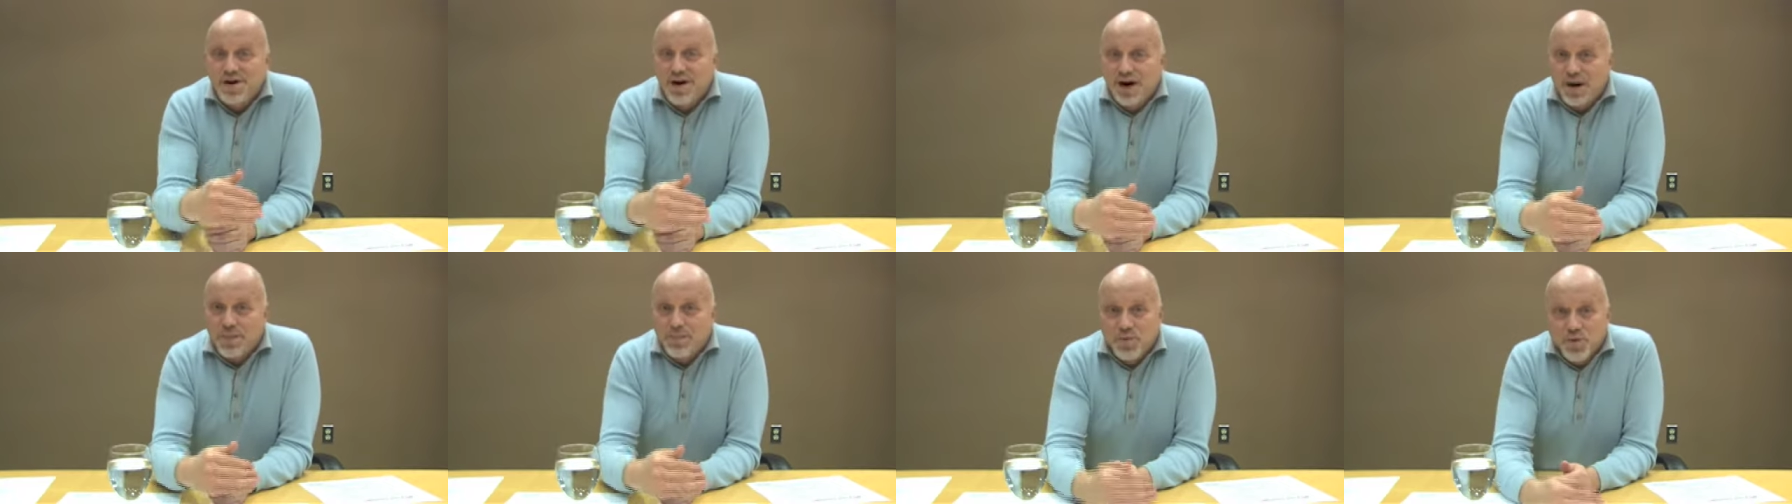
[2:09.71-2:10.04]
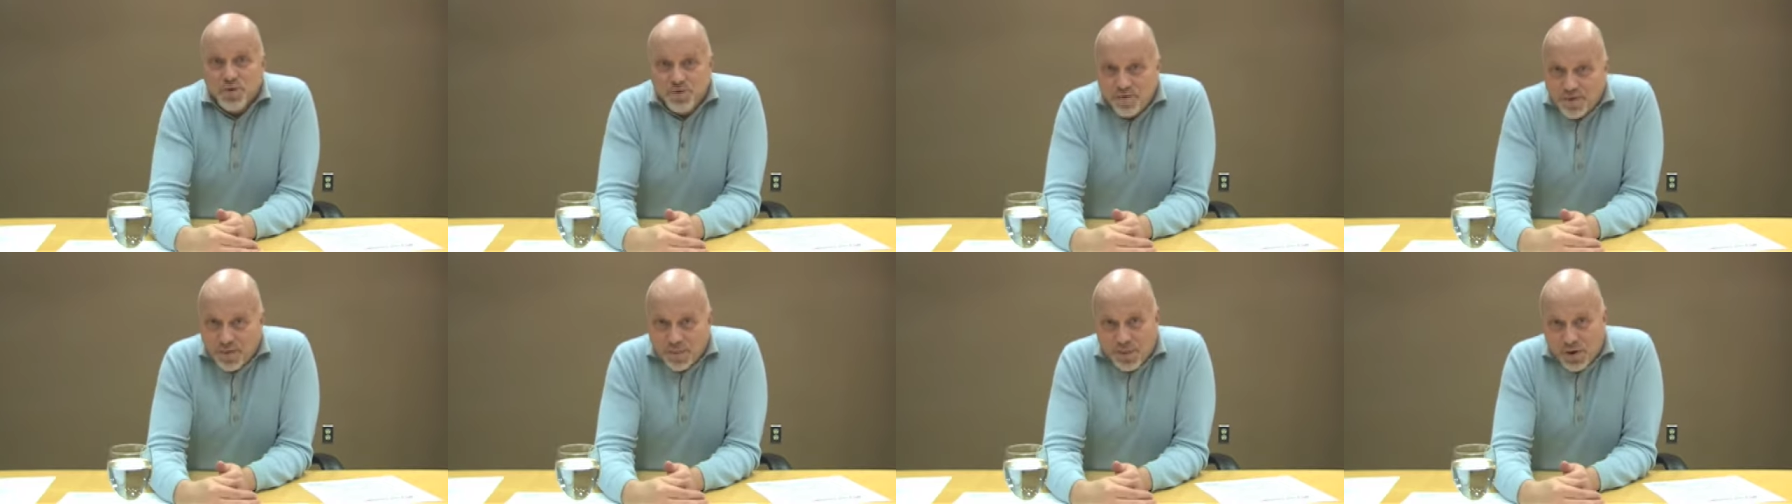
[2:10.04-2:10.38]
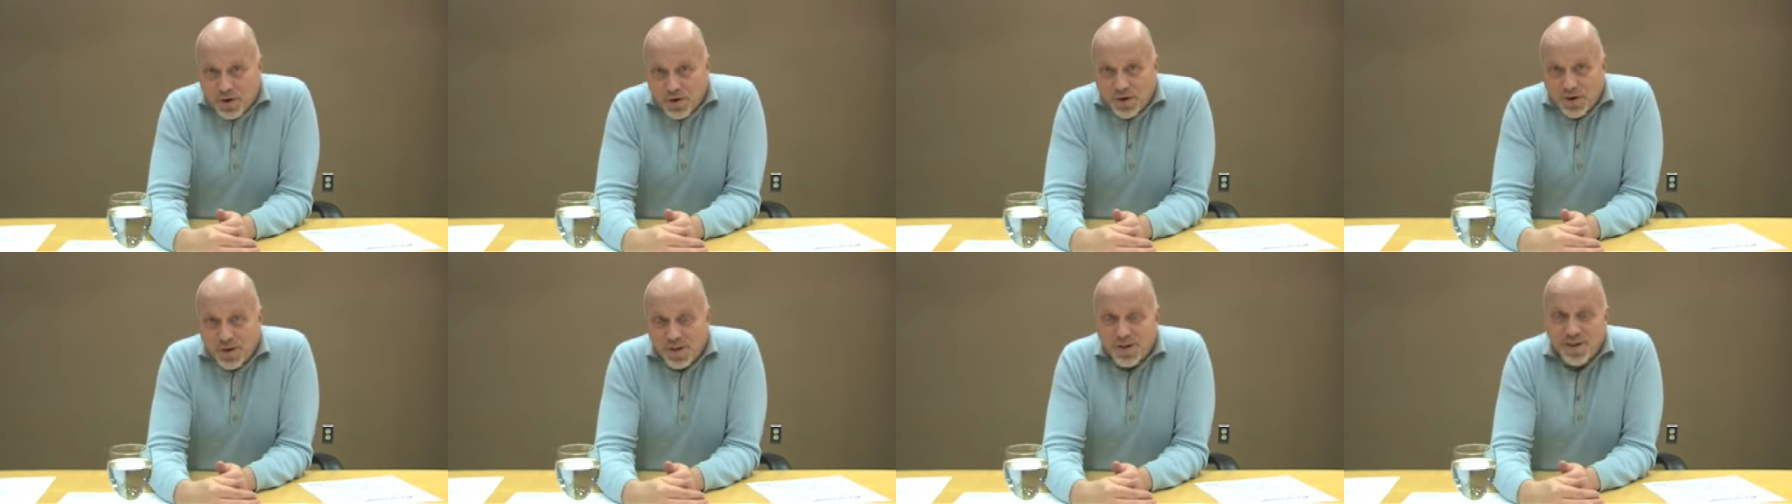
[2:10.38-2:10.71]

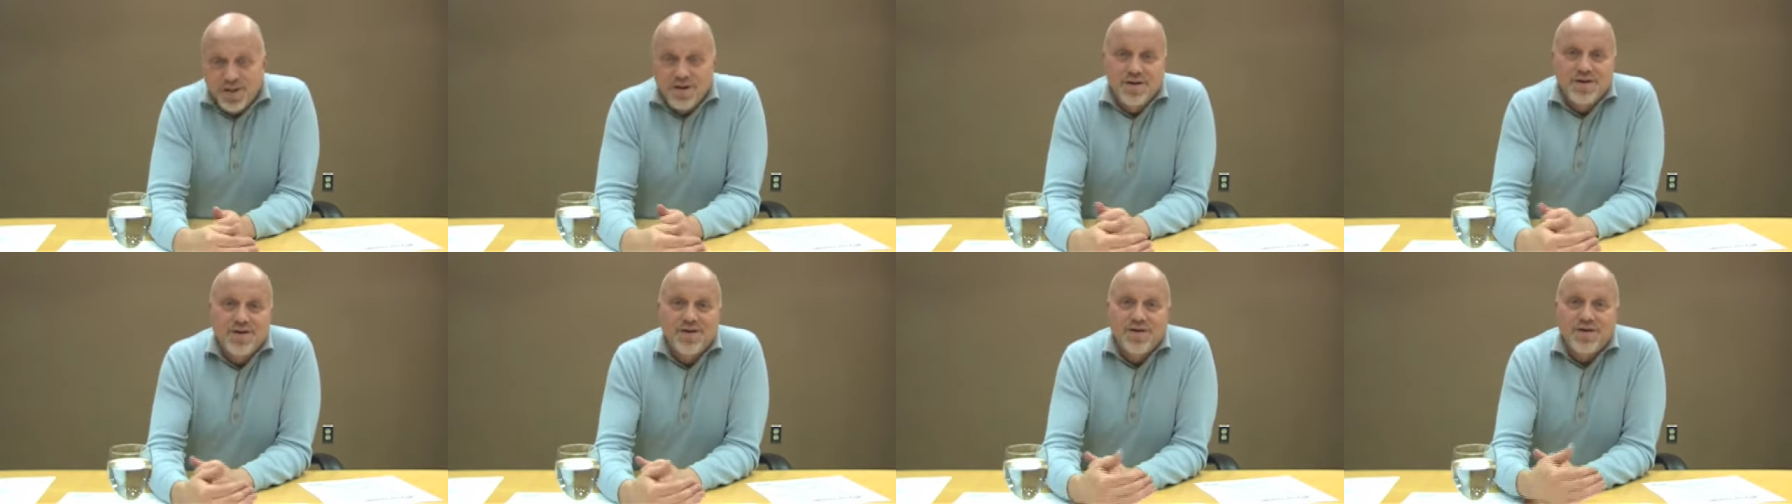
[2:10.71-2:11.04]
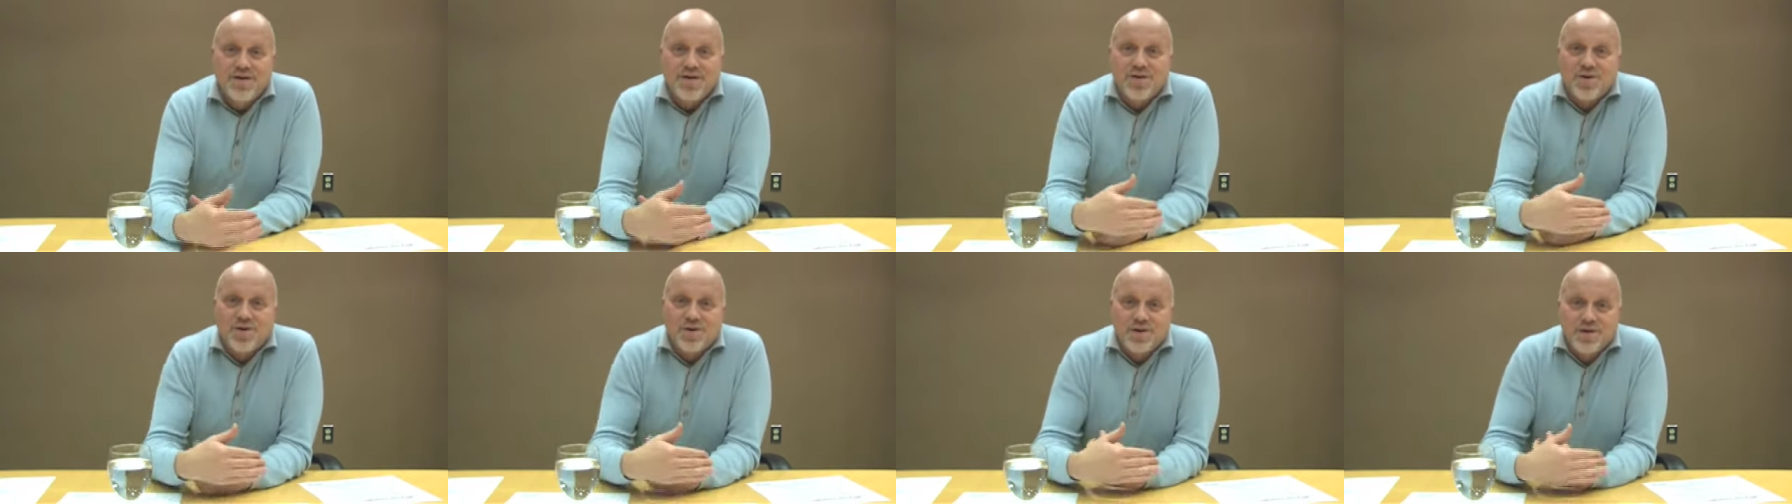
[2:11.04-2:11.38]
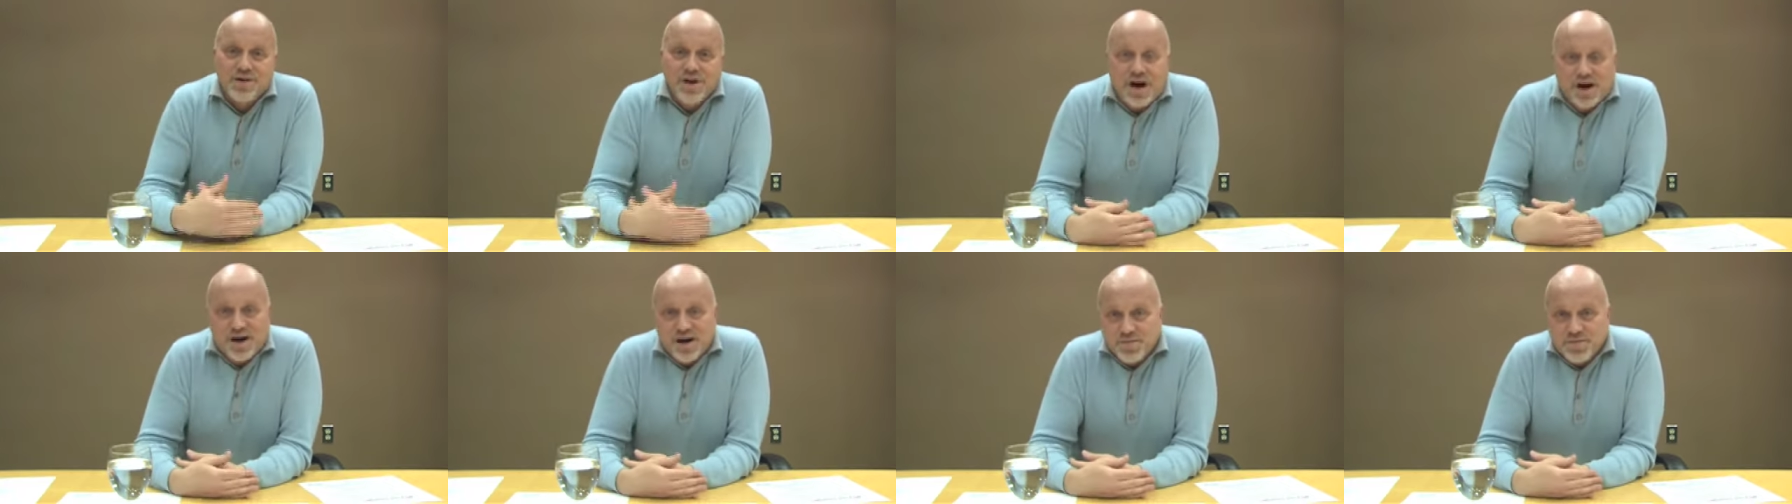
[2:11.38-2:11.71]
approvable, or
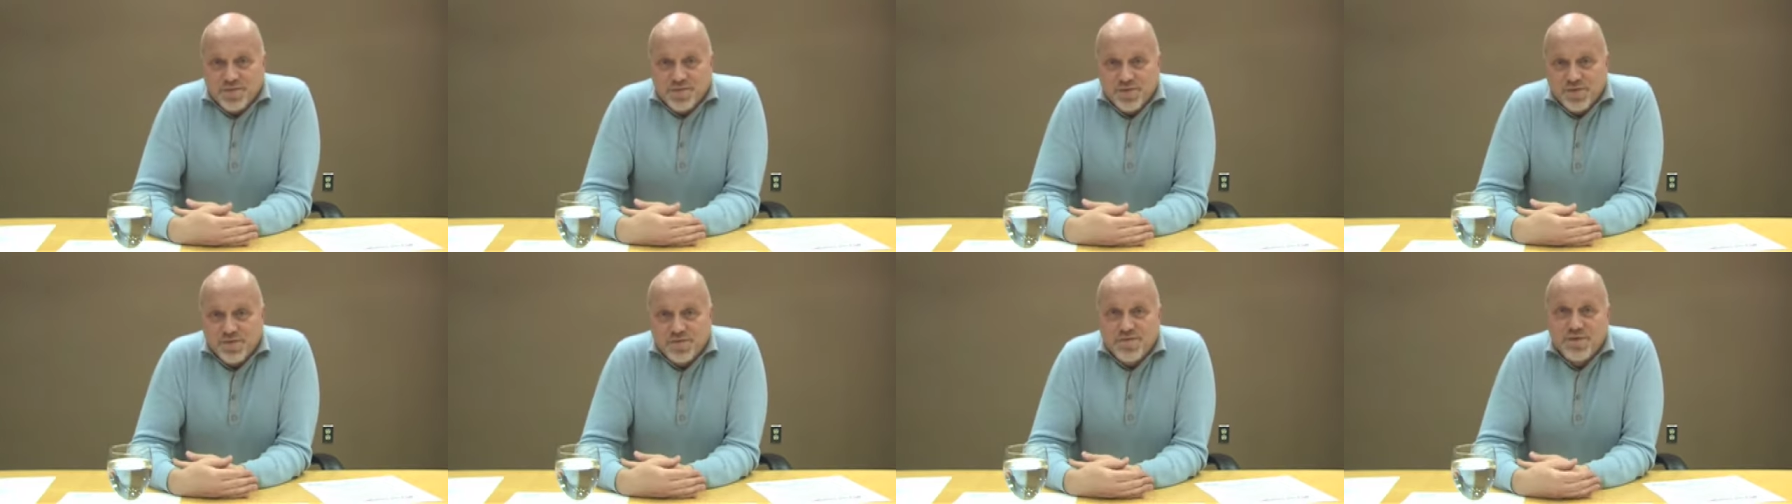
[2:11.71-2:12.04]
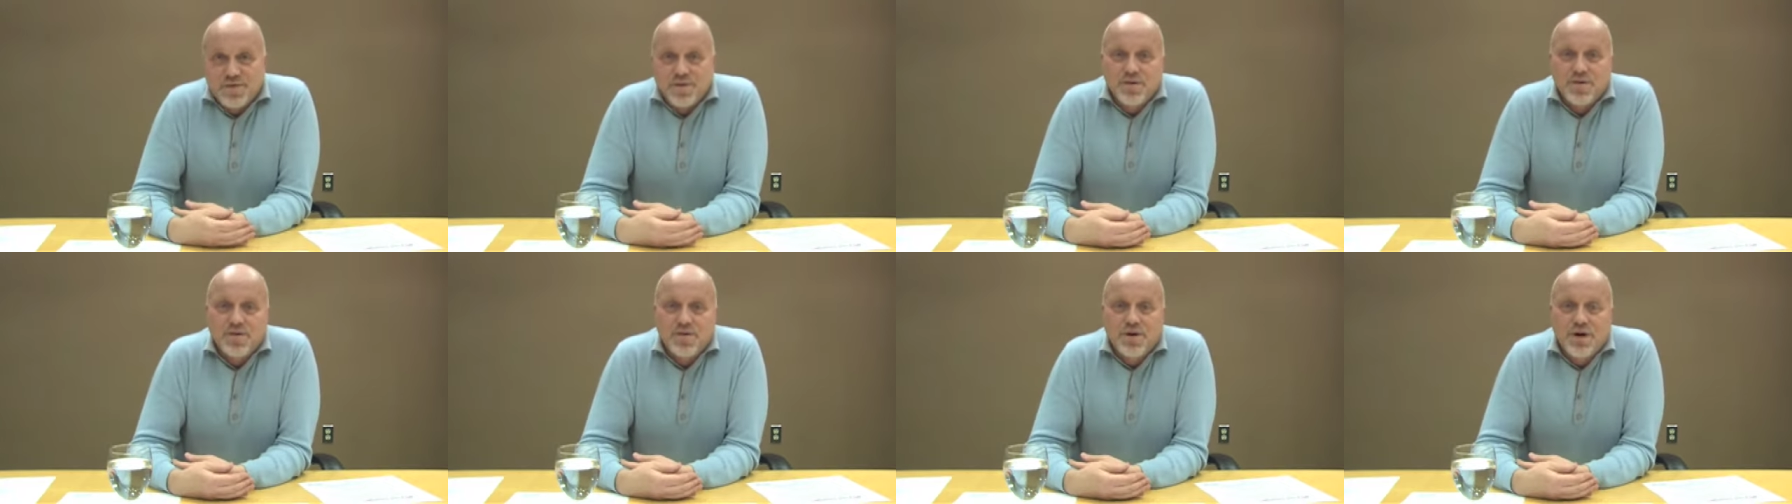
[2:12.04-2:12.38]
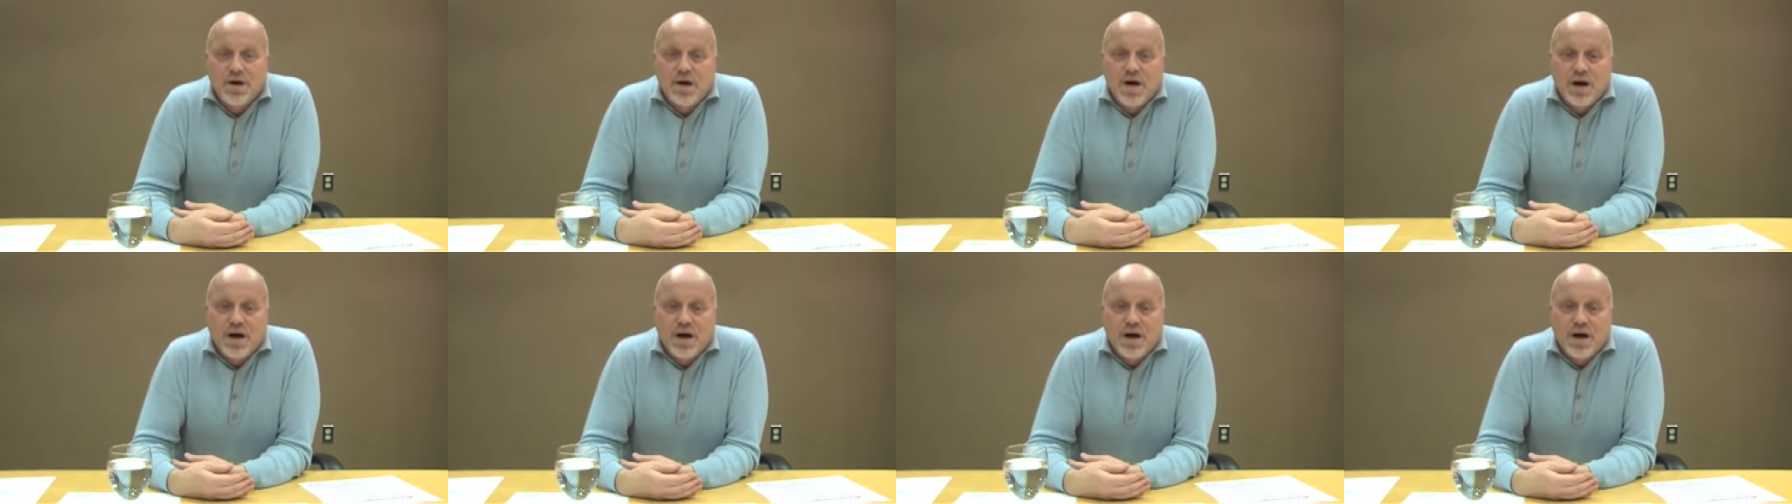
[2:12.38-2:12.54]
not approval,